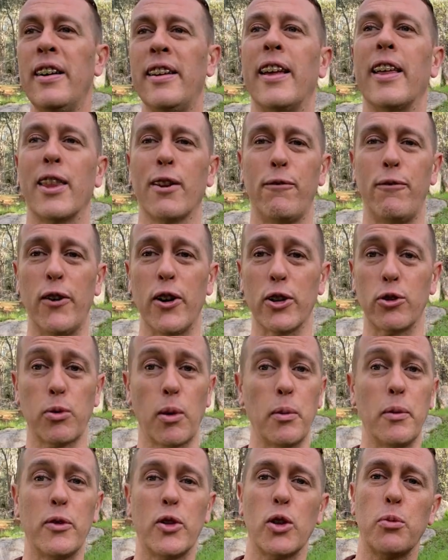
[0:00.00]
Now, the first
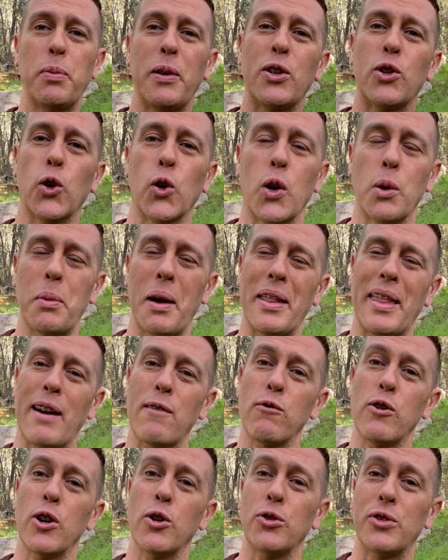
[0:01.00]
one, we've just been talking about
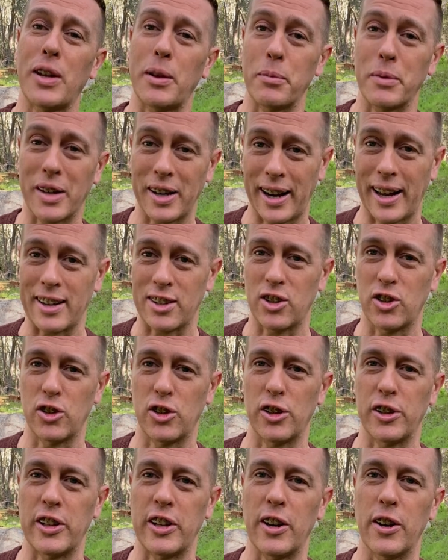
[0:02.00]
that real deep connection
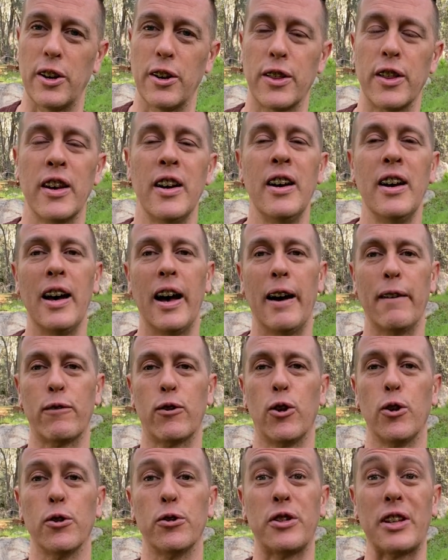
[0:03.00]
to the earth.
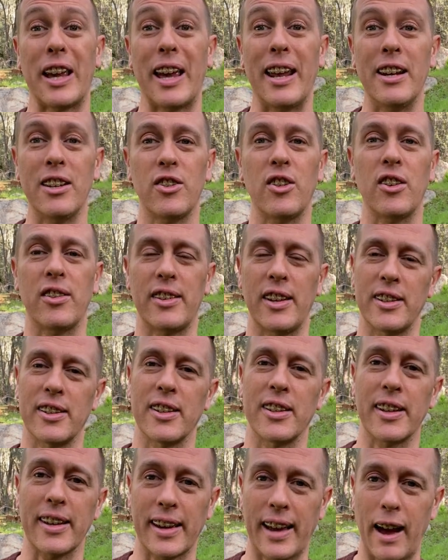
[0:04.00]
Of course, the energy
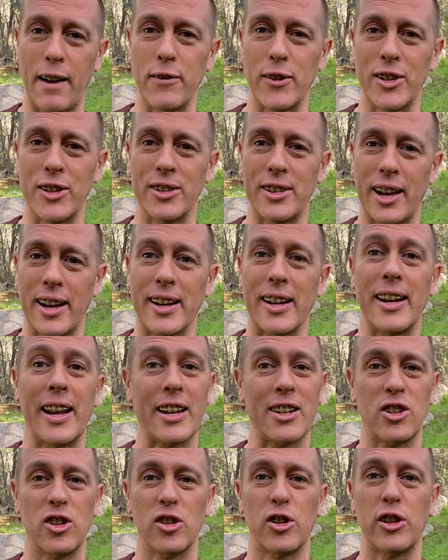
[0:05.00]
center that governs our
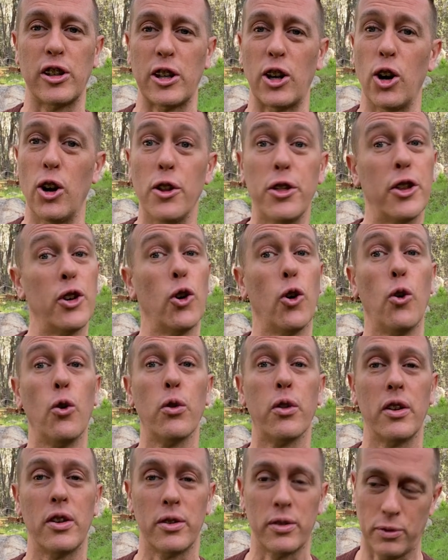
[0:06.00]
connection to the earth and
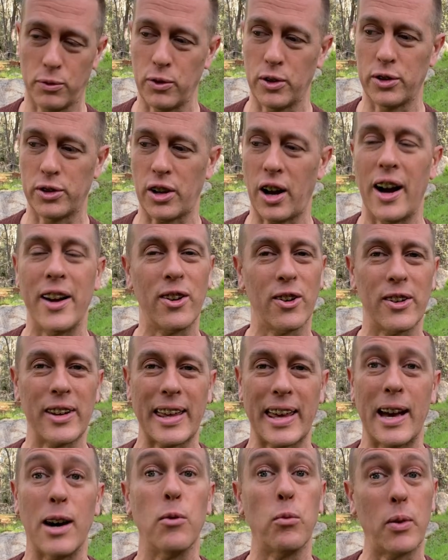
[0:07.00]
all that reside on
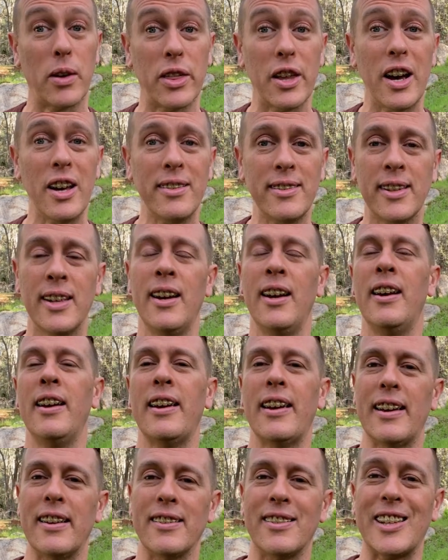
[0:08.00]
here with us
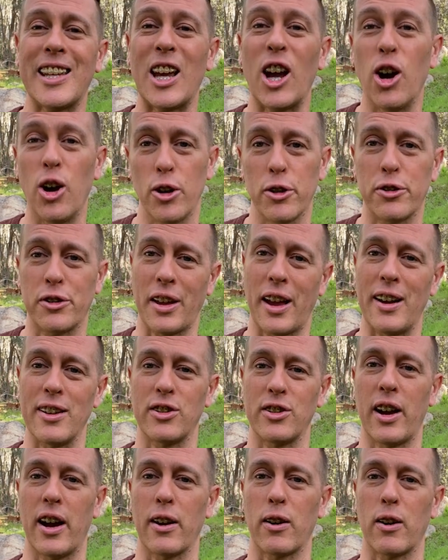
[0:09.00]
is the Earth Star
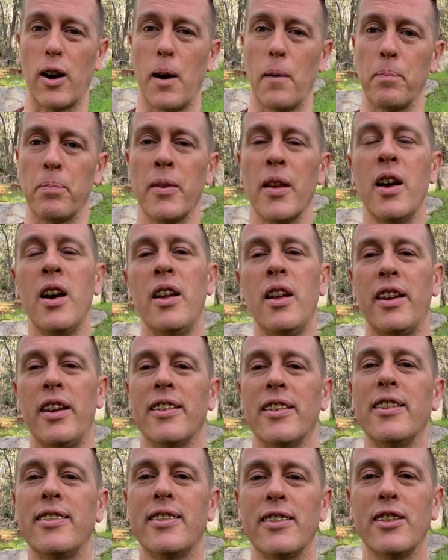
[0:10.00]
Chakra.
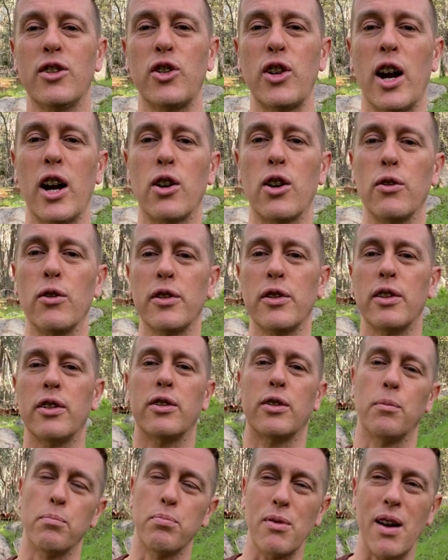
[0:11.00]
Now, this is a chakra that
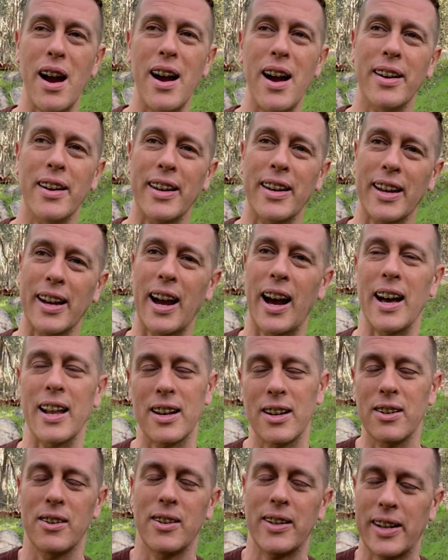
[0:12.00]
is a brown in
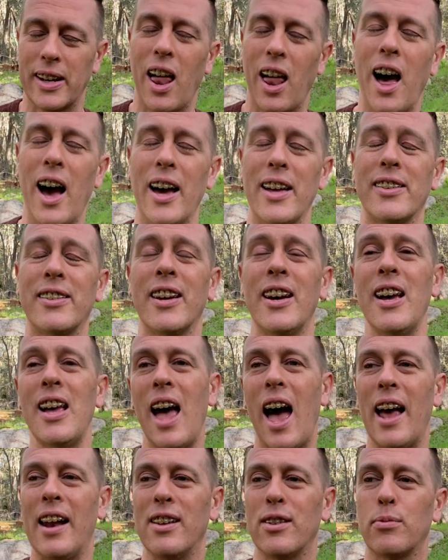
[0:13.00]
color and light
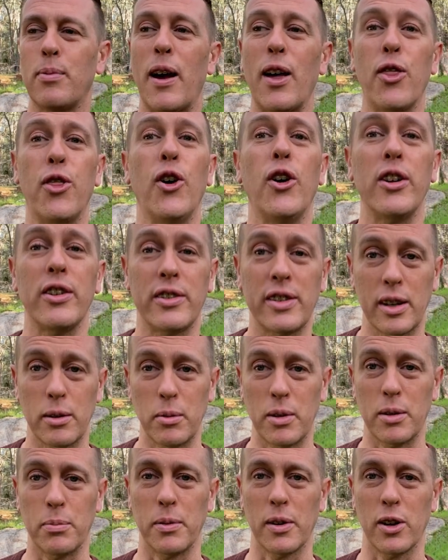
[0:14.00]
and is about 30
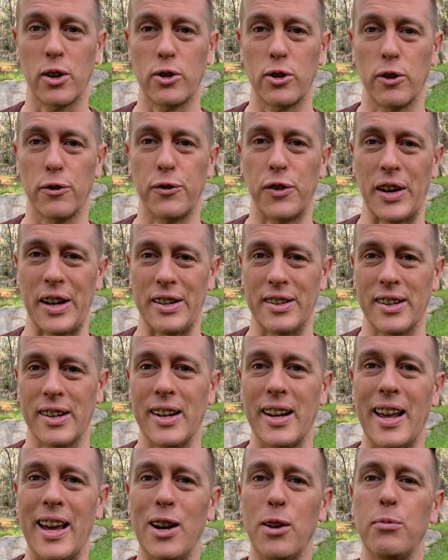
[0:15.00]
centimeters below your feet.
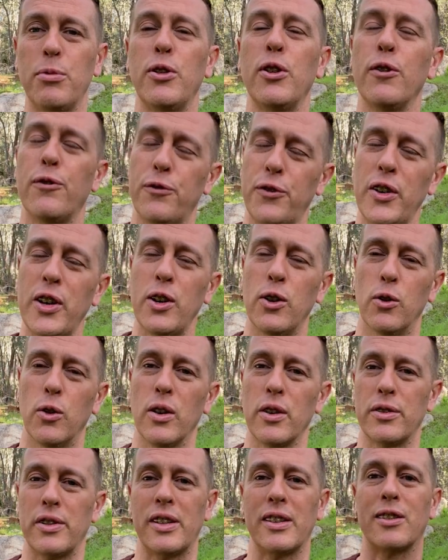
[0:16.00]
And it helps you to feel
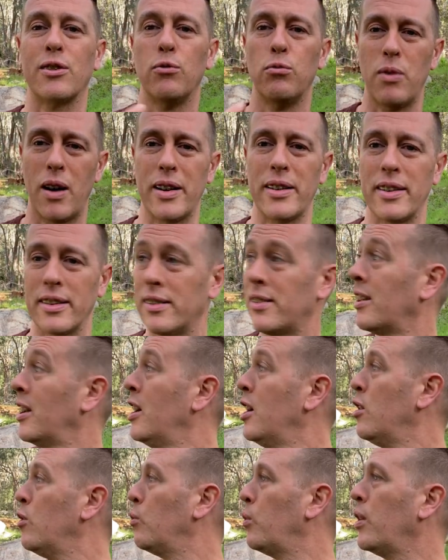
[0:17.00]
a sense of oneness
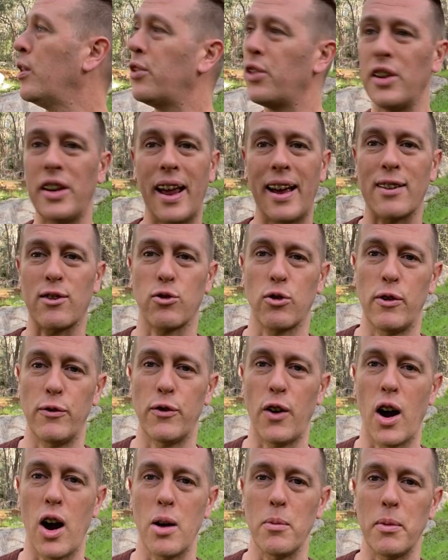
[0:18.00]
with the natural
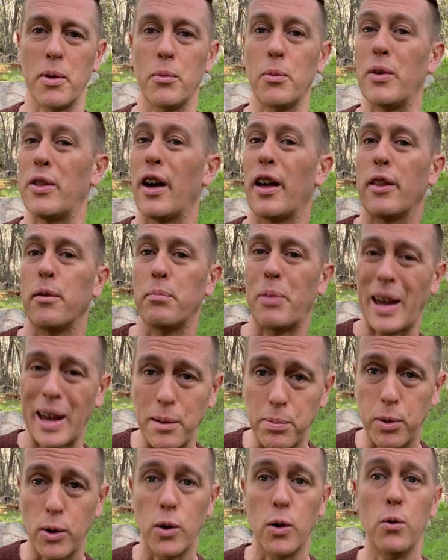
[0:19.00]
environment, with other
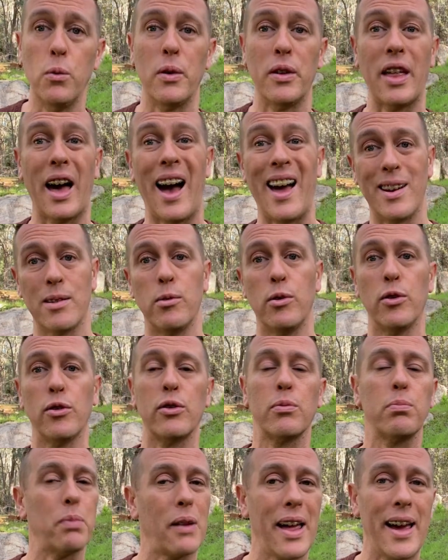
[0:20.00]
people, with
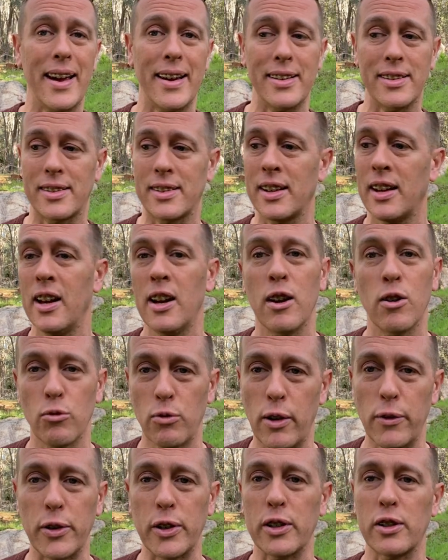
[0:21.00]
animals, plants,
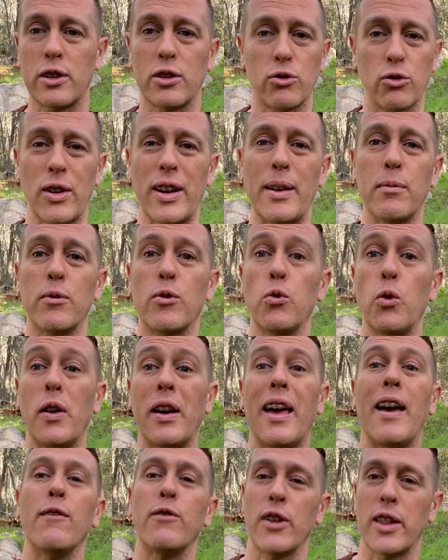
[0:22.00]
rivers, streams,
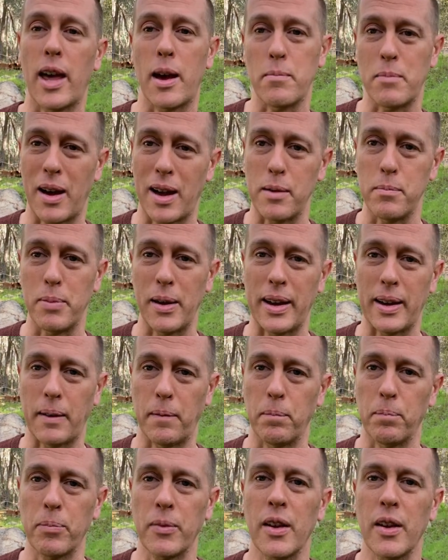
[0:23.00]
whatever that may be.